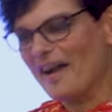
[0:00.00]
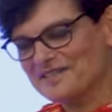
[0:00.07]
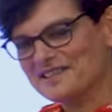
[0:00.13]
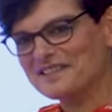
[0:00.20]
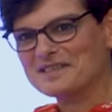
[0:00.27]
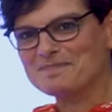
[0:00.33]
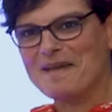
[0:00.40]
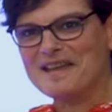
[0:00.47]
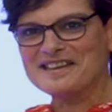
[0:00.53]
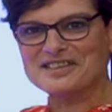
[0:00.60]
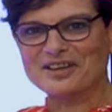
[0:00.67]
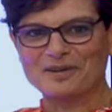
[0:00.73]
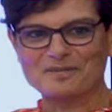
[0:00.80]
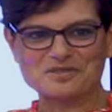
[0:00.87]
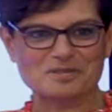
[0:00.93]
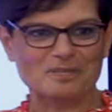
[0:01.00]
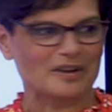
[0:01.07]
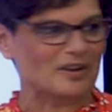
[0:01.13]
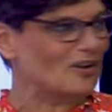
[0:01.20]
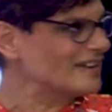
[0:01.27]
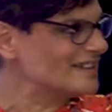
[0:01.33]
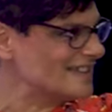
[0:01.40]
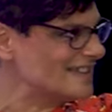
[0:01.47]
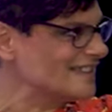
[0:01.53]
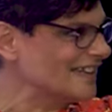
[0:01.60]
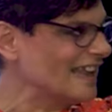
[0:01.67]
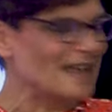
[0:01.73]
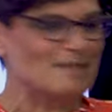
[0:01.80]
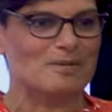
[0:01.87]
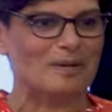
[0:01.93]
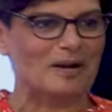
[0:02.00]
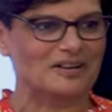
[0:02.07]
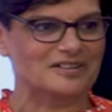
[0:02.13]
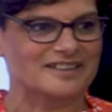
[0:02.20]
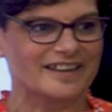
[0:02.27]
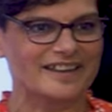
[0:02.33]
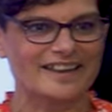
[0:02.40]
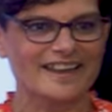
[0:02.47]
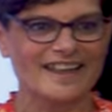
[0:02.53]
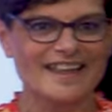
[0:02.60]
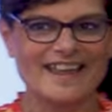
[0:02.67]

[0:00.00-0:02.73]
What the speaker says: I've said this many times to my colleagues in the Labour Party,